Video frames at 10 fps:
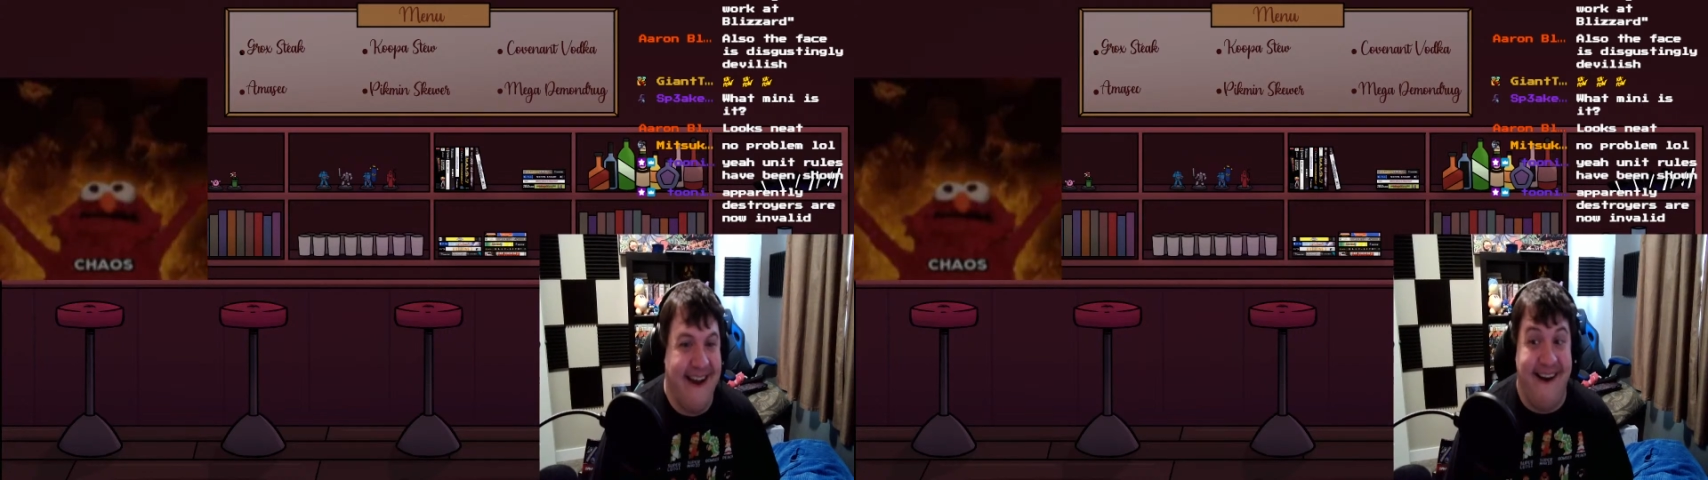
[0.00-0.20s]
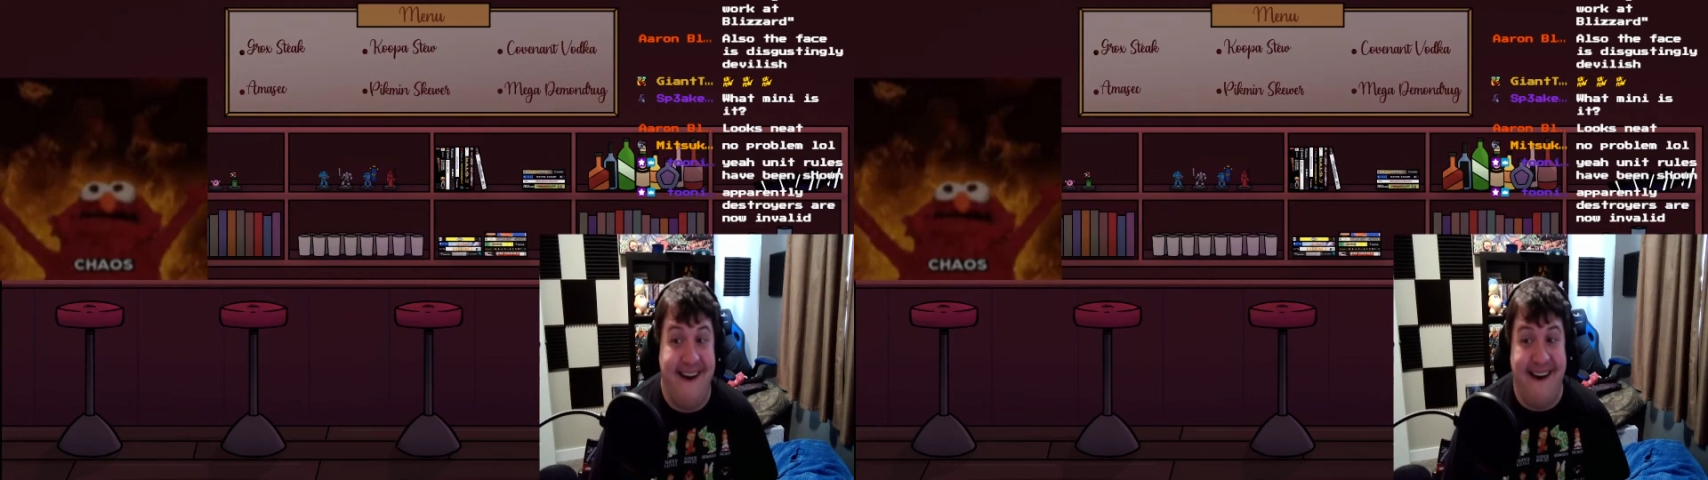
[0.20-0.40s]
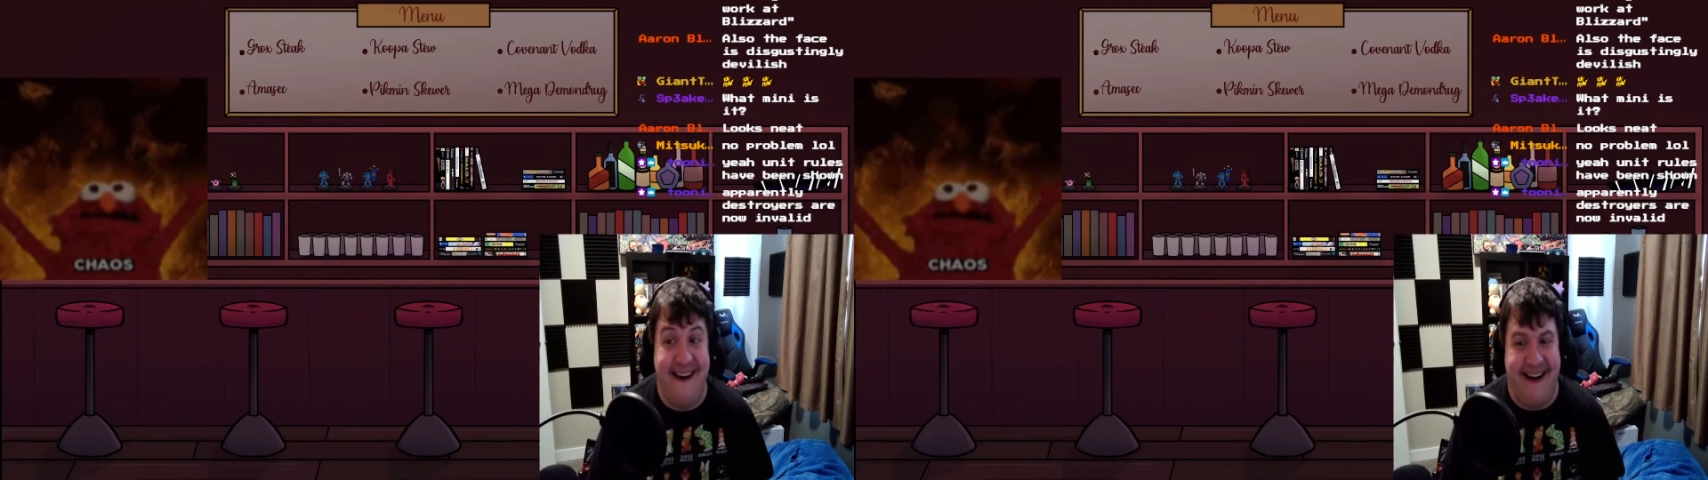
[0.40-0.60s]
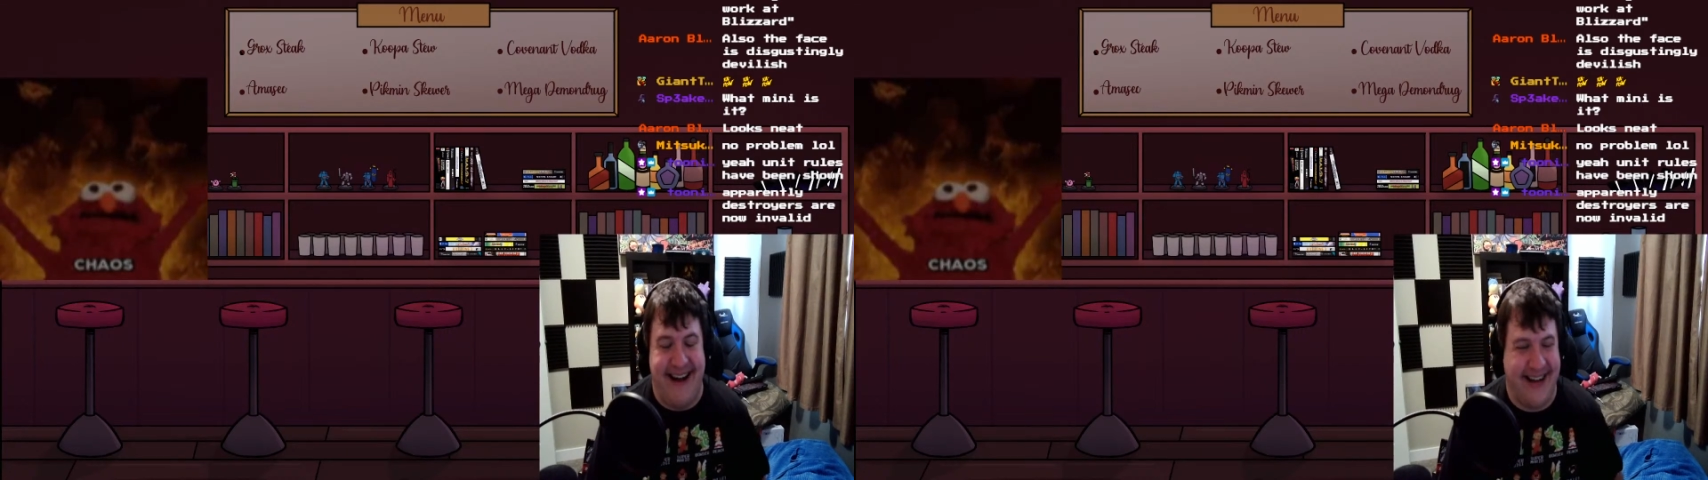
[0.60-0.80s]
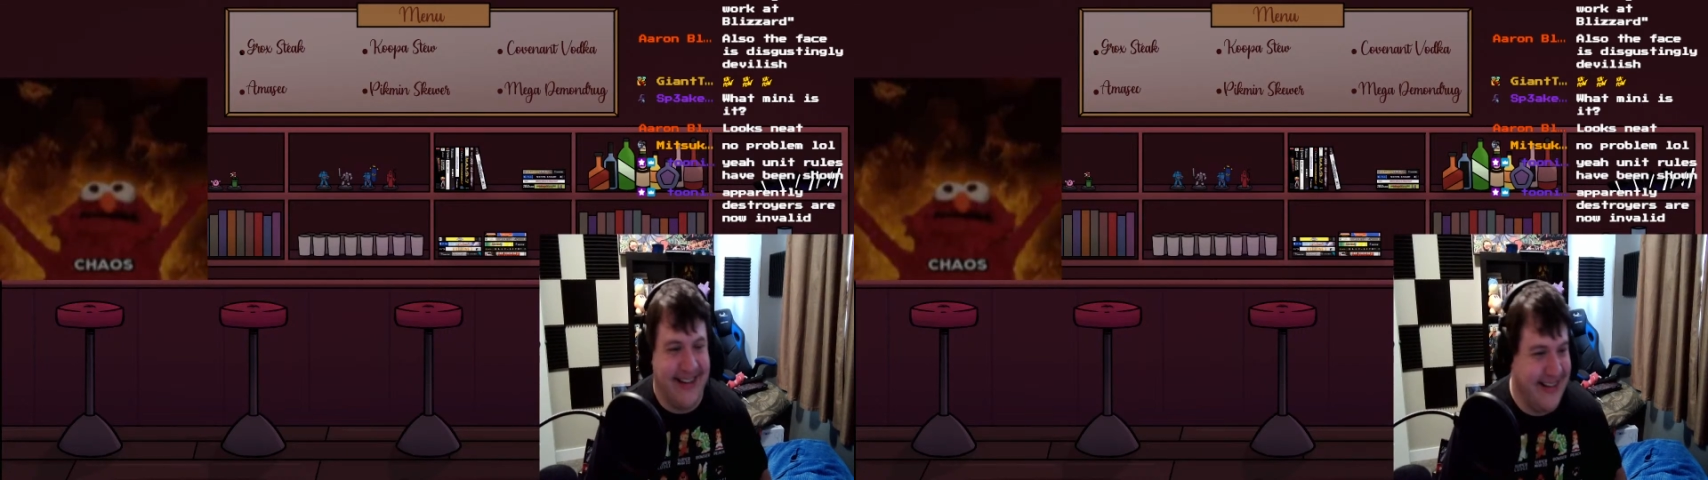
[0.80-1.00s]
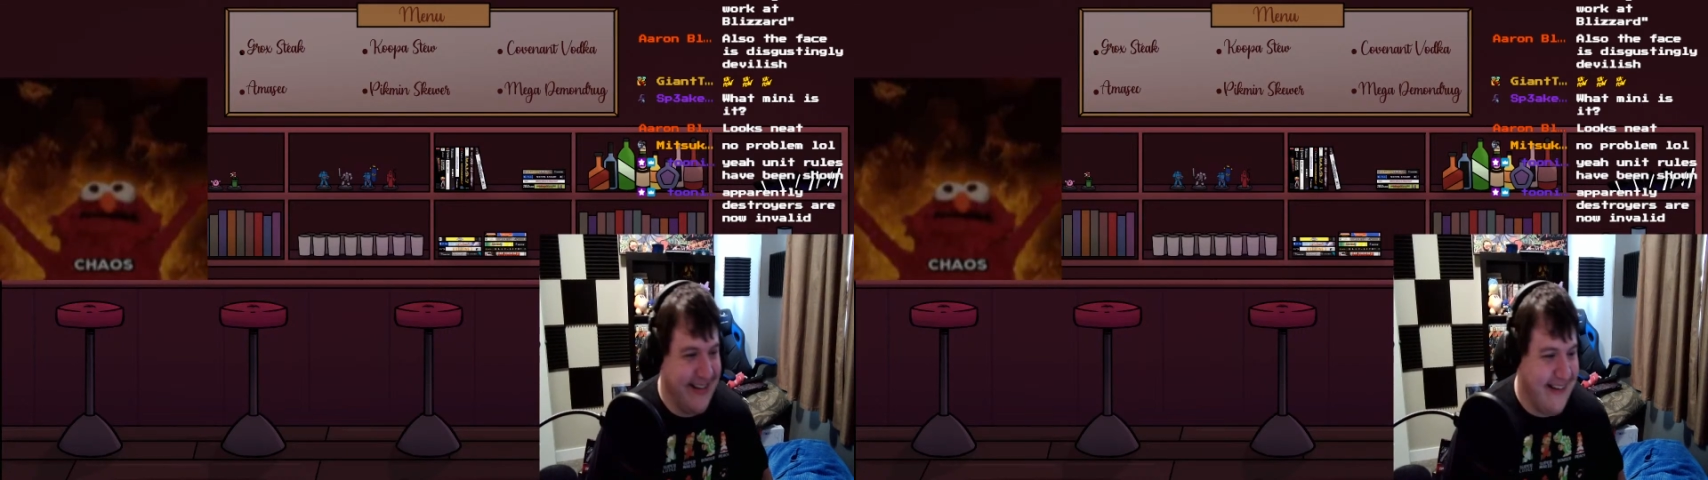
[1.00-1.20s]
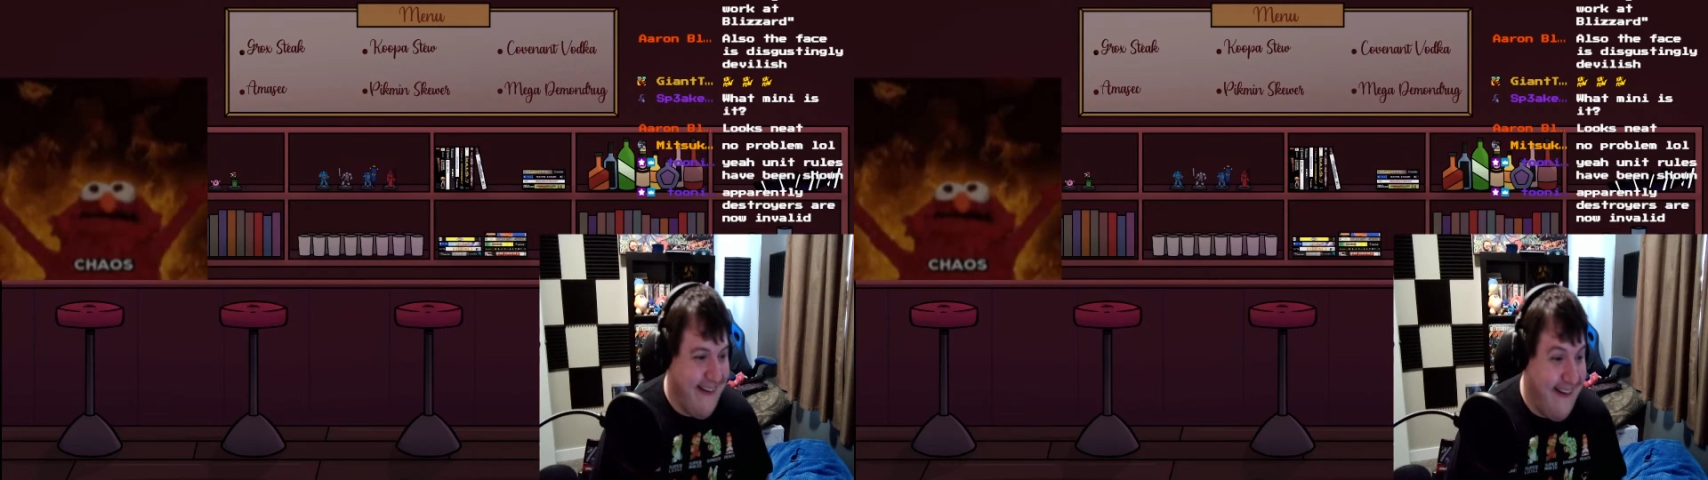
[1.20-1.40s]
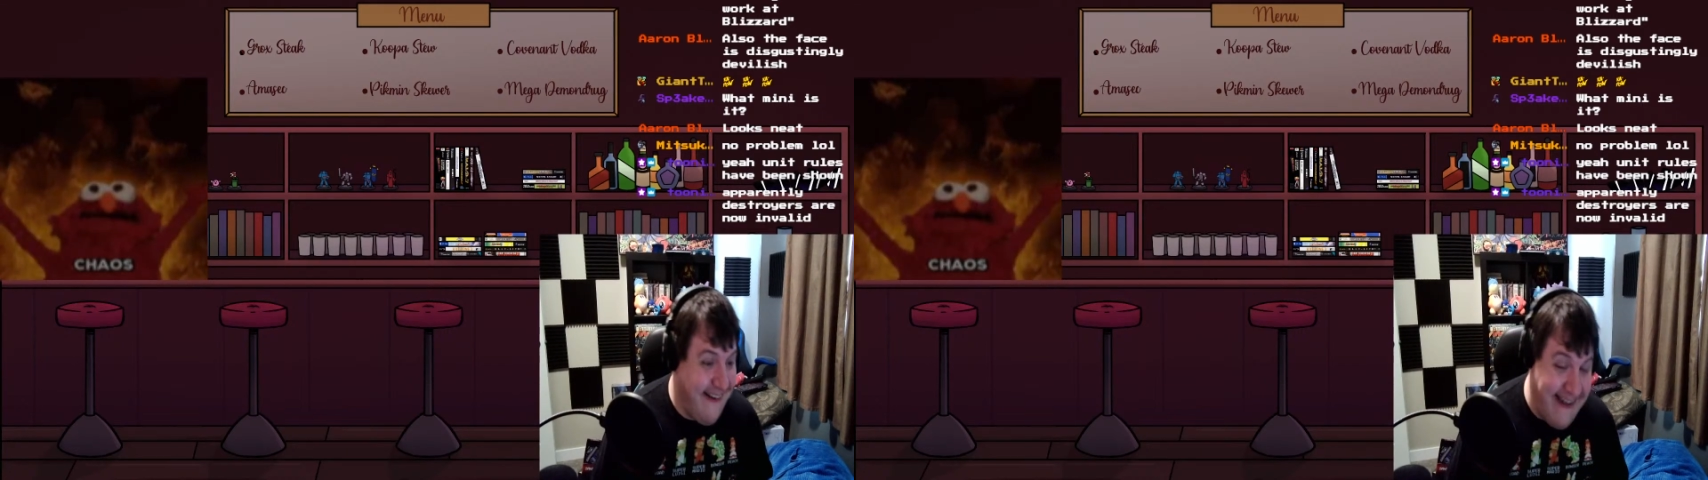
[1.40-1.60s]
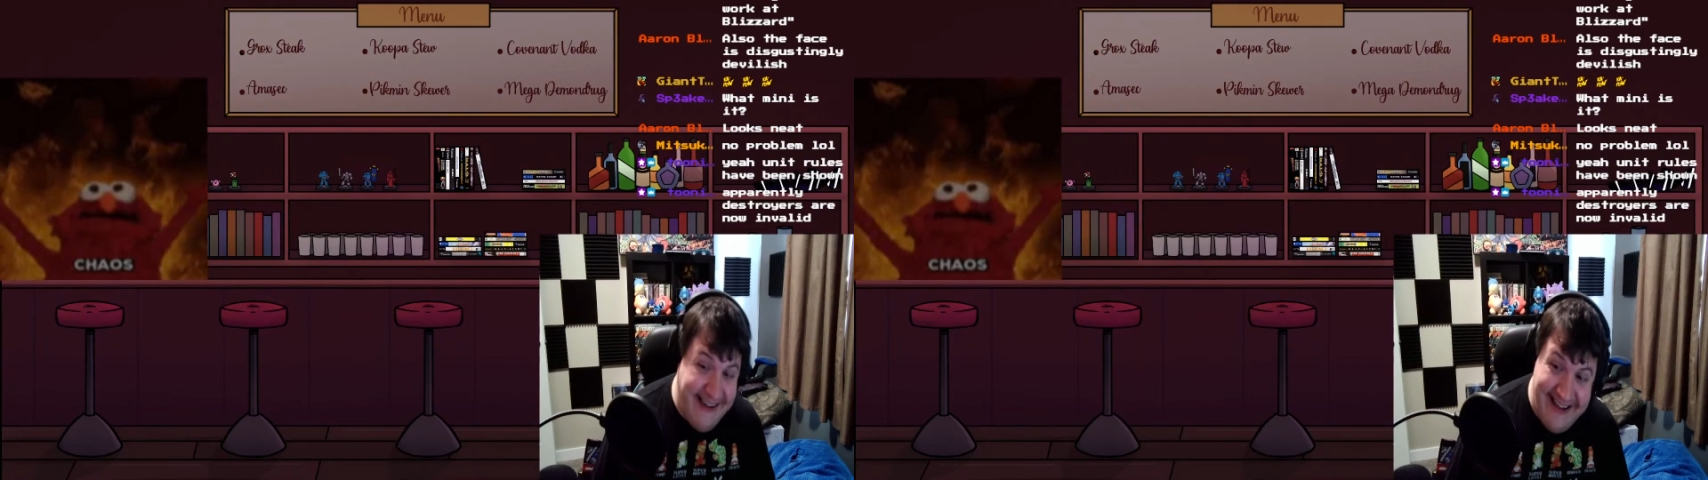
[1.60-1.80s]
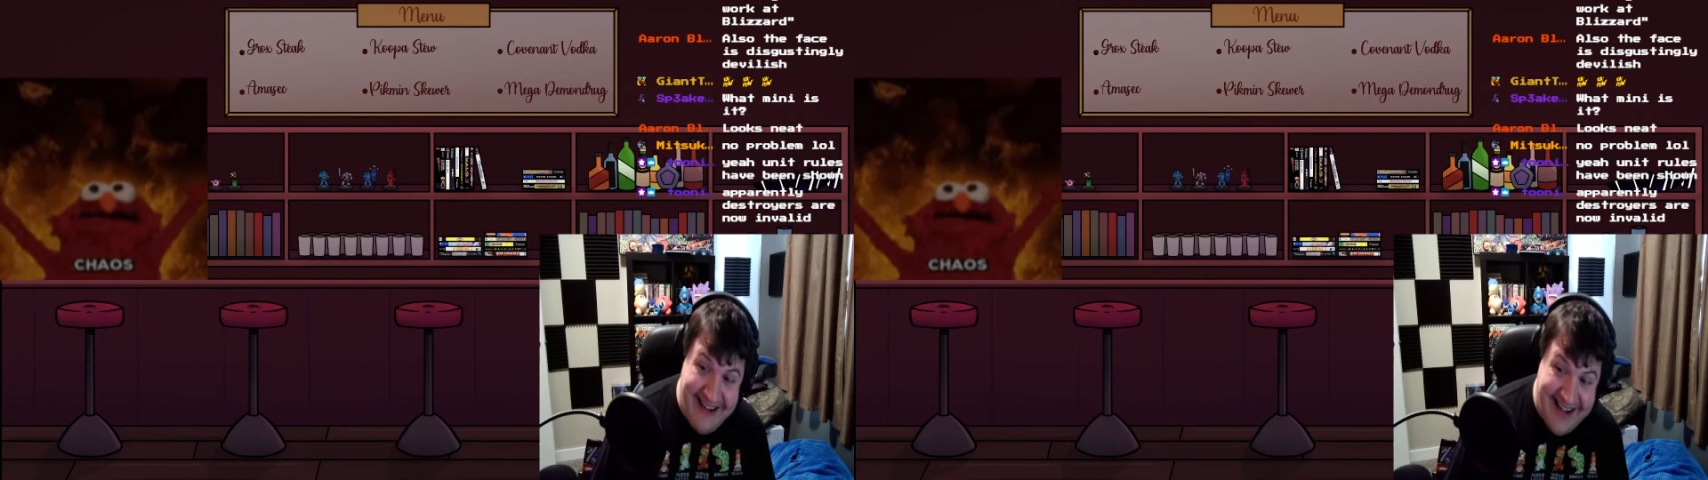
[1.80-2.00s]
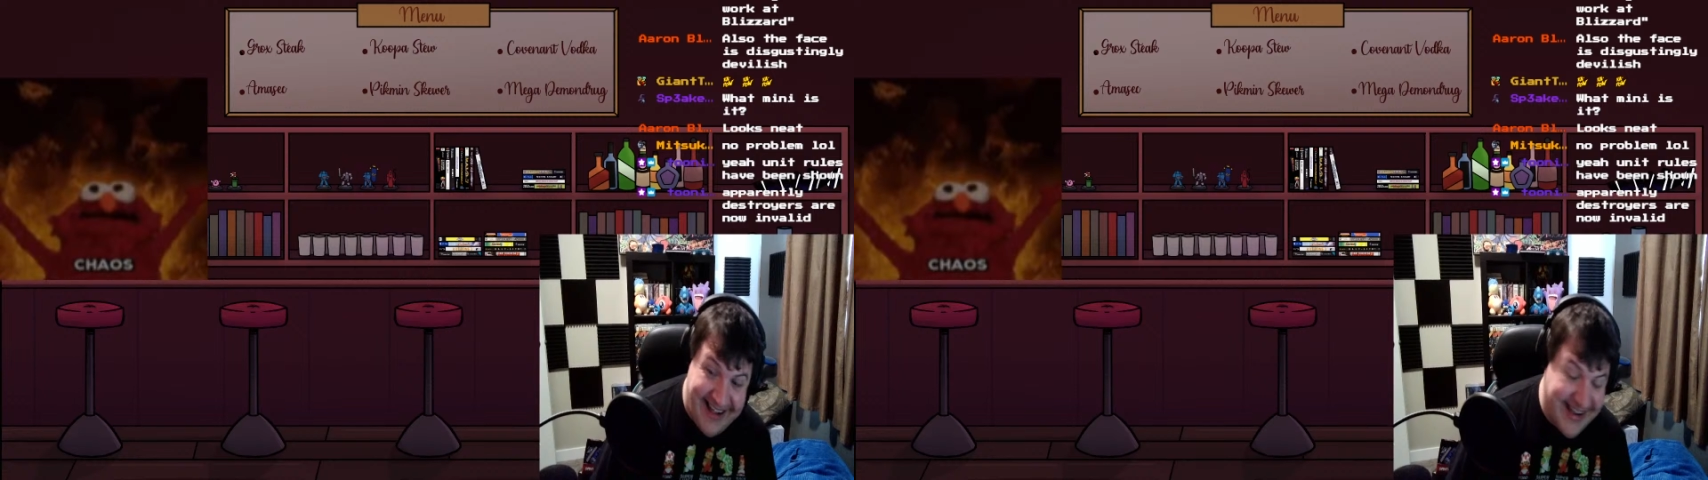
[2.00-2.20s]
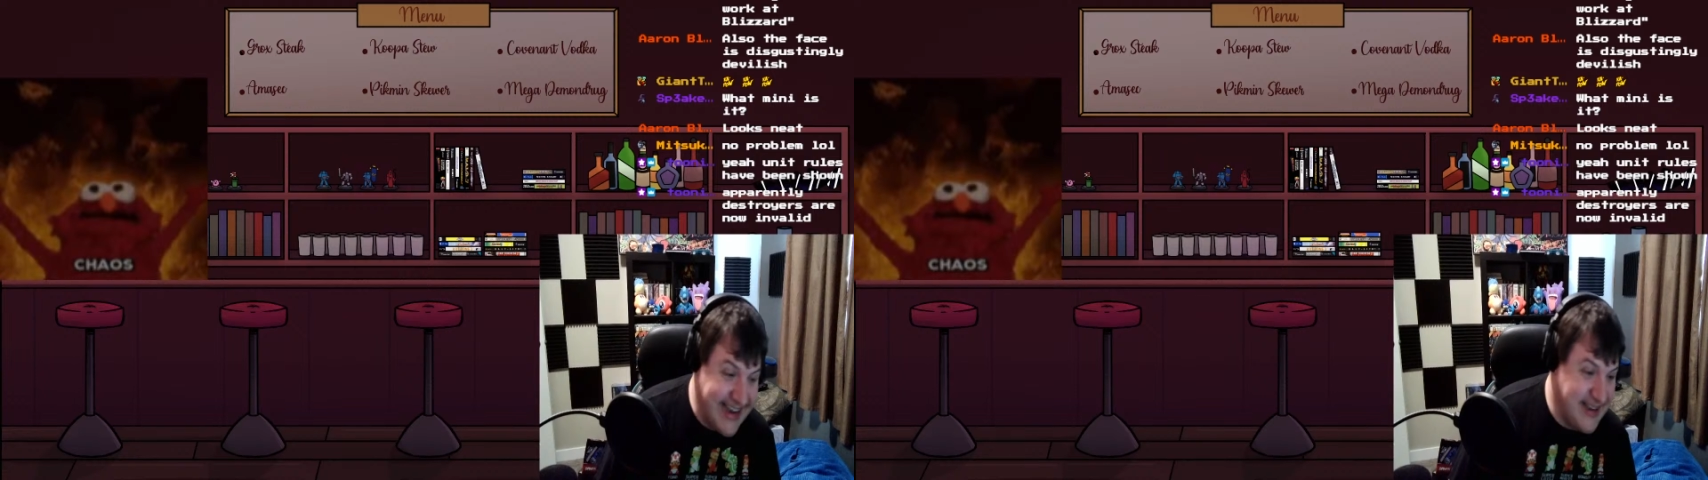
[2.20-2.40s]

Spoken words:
Ha! Ha!